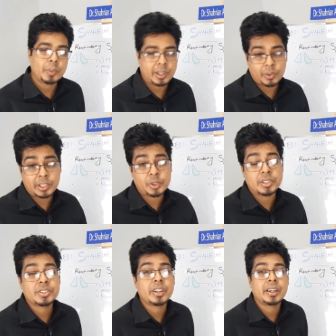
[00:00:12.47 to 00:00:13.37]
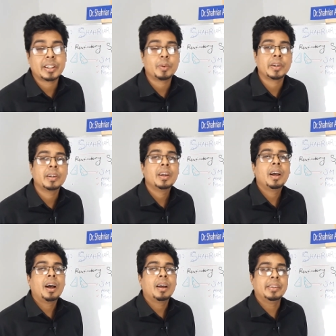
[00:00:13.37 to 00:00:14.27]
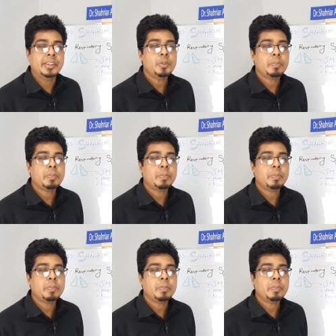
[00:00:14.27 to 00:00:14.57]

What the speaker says: We are going to start our new